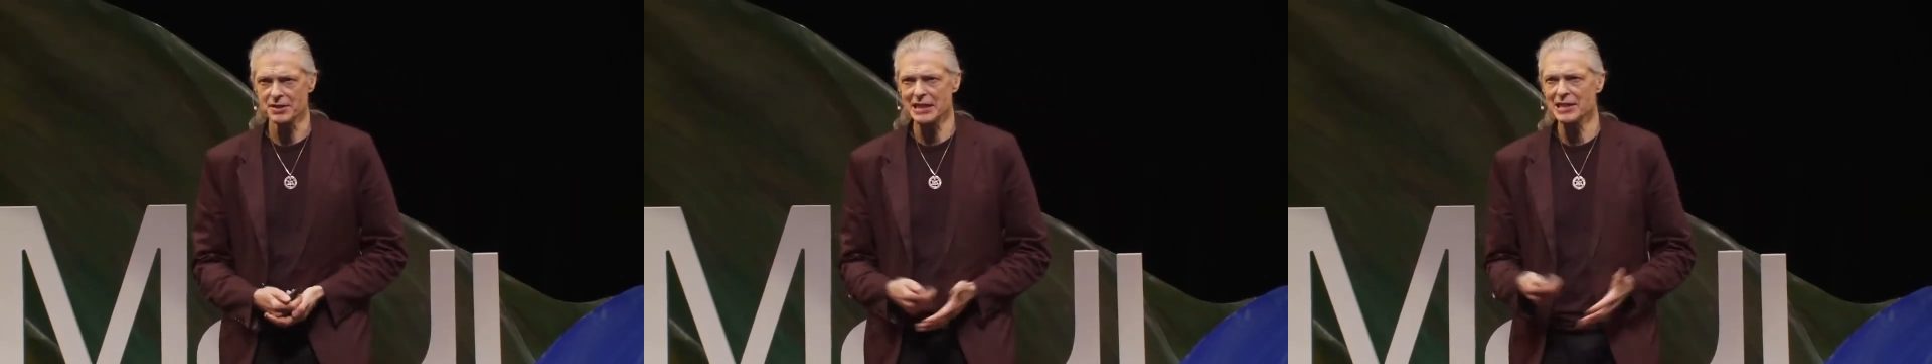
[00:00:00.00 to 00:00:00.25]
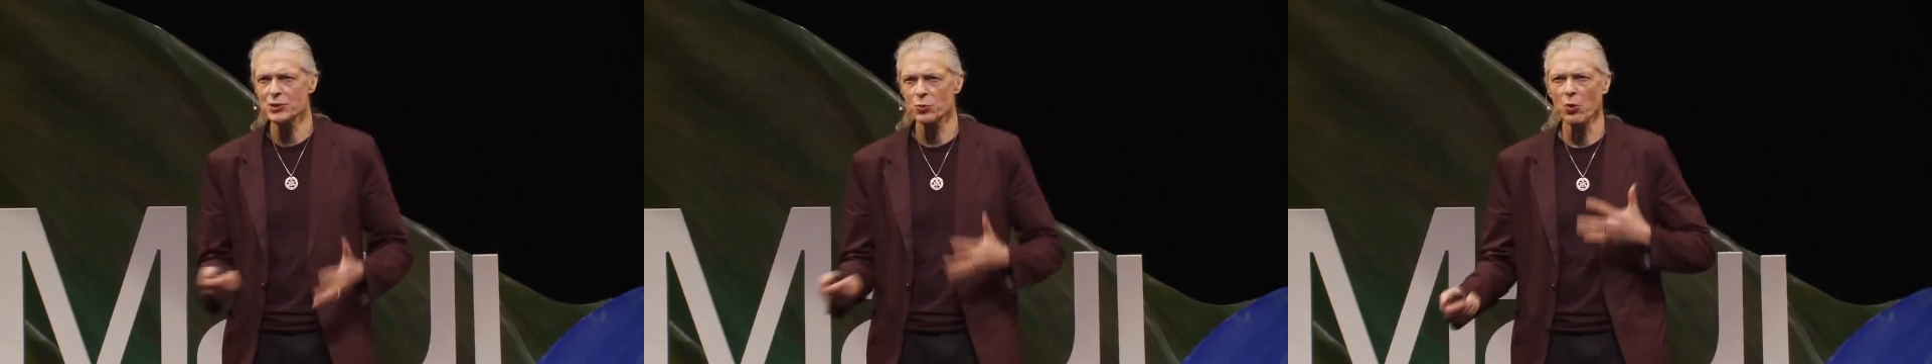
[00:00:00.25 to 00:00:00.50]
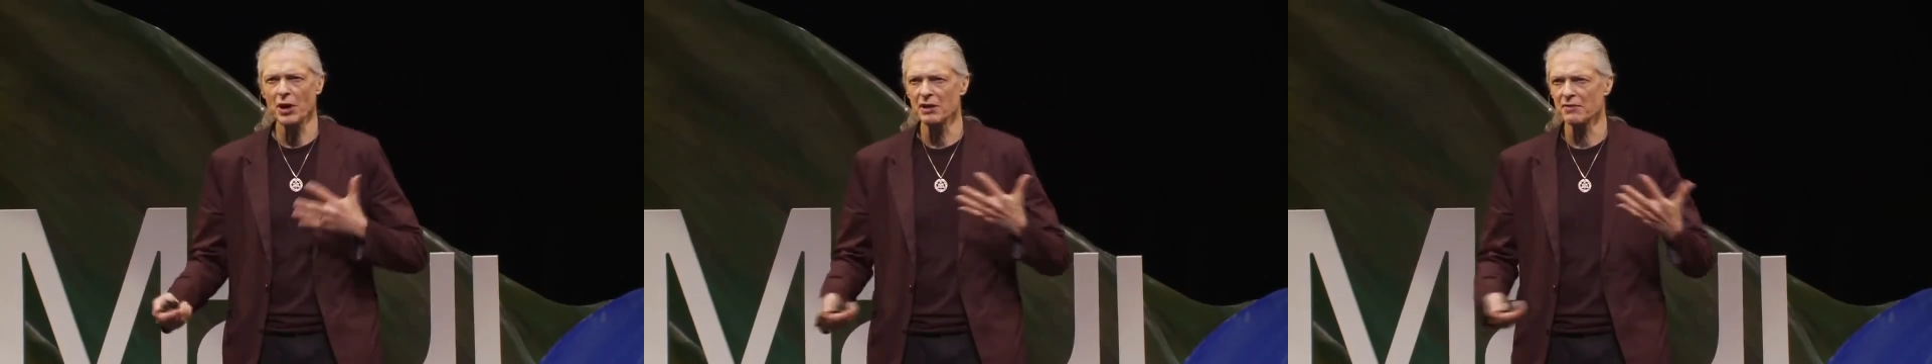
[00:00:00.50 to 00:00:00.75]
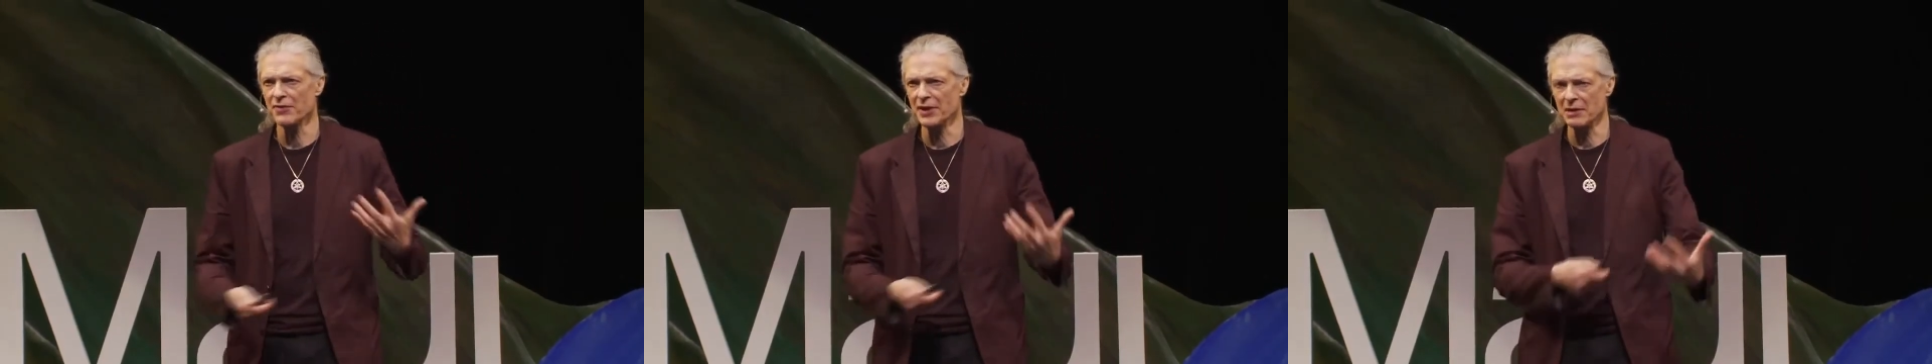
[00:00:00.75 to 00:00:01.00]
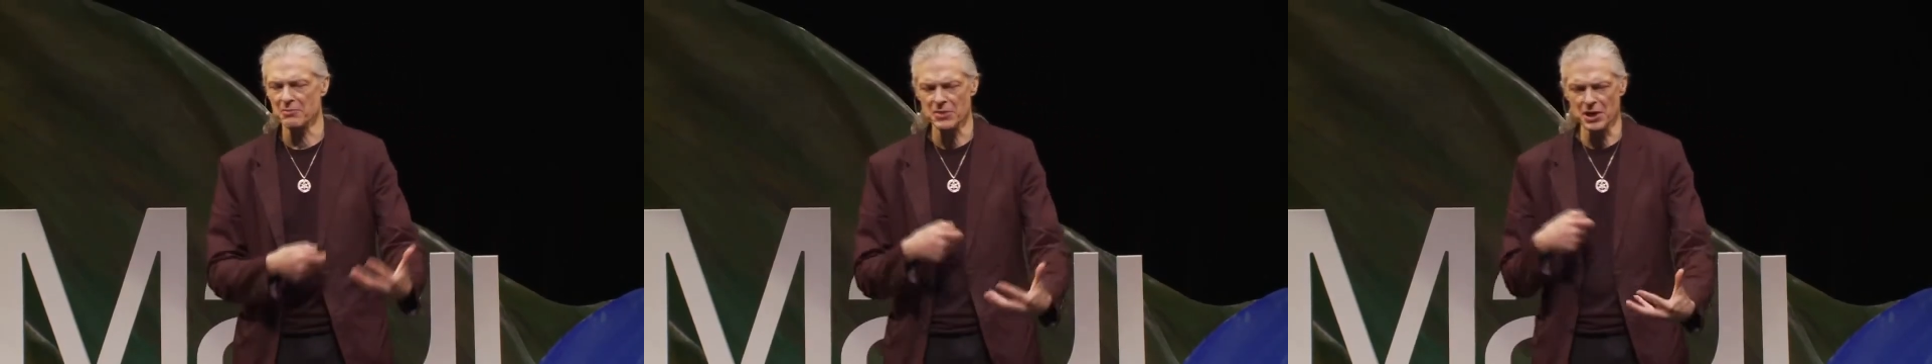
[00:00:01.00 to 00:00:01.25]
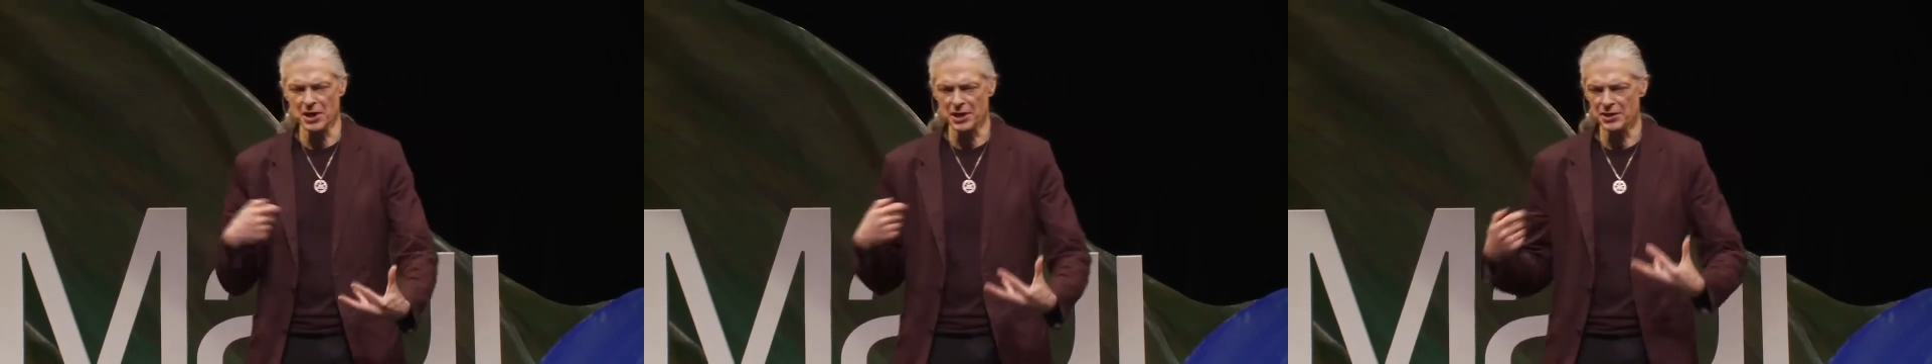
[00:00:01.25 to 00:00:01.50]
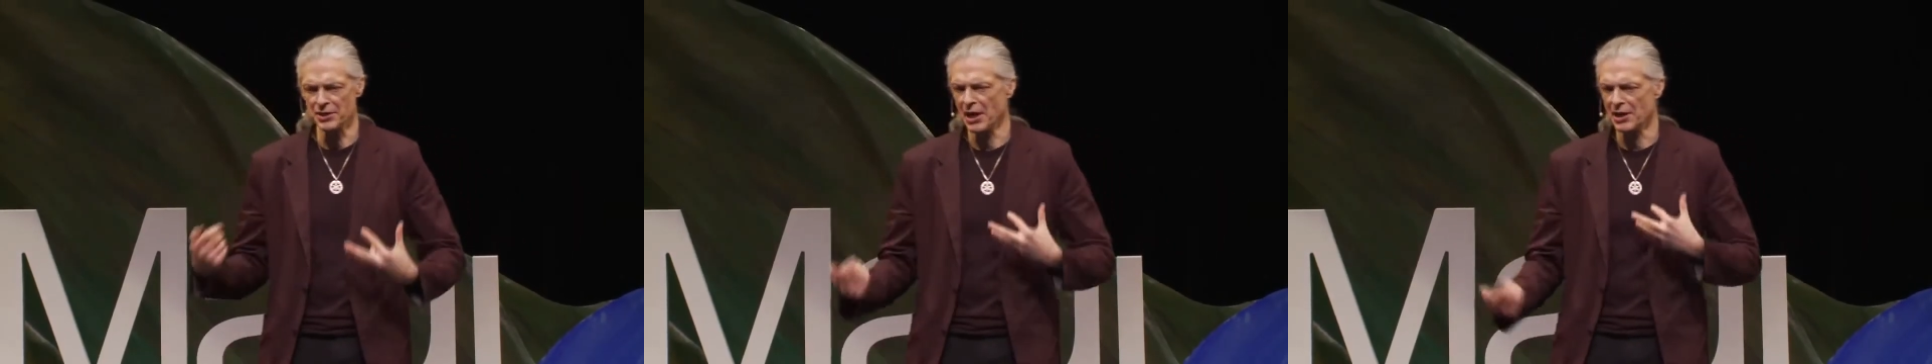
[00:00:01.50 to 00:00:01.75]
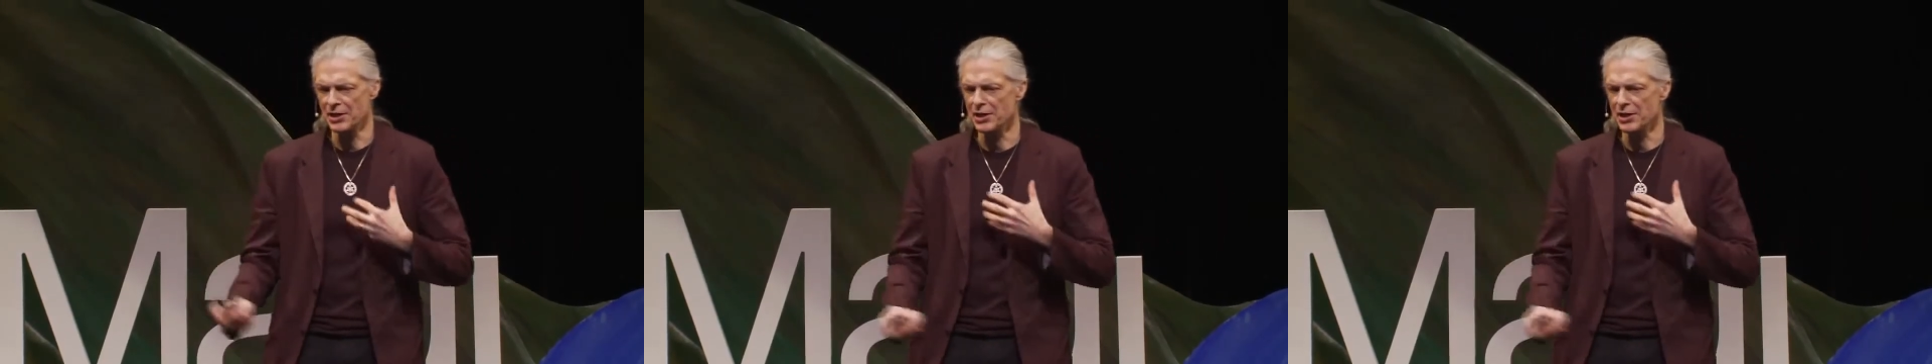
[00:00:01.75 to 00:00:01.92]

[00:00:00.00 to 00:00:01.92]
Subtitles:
each one of them a